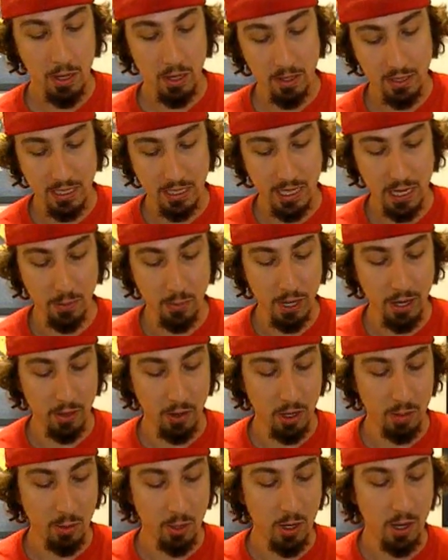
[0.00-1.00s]
But let's get that
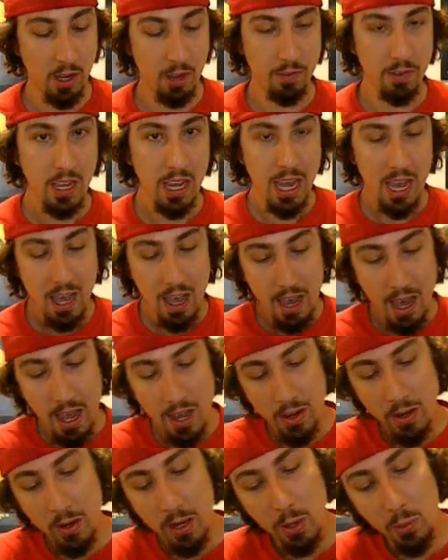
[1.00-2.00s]
rail armor off.
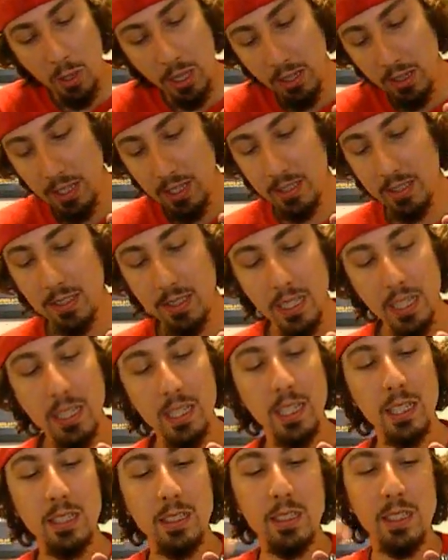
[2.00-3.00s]
I don't know how well you can
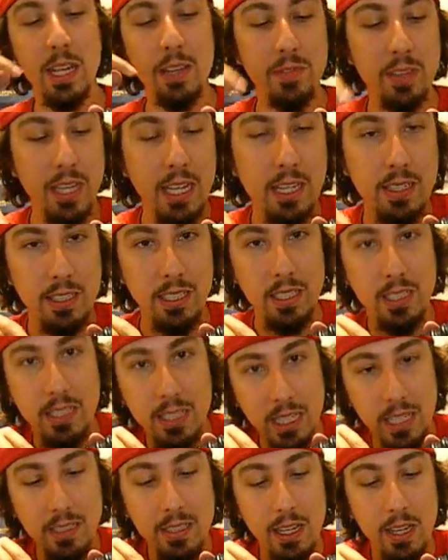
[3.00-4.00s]
see this. You definitely can't see
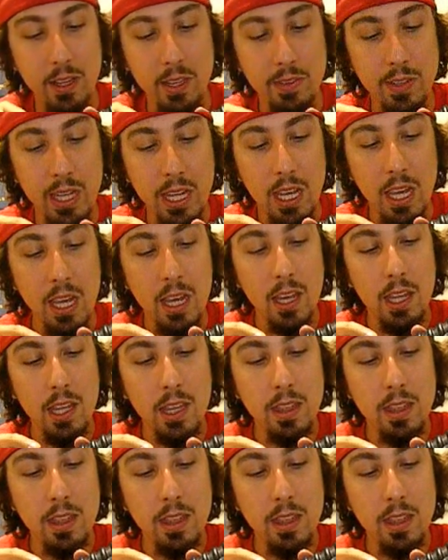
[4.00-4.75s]
the detail of it.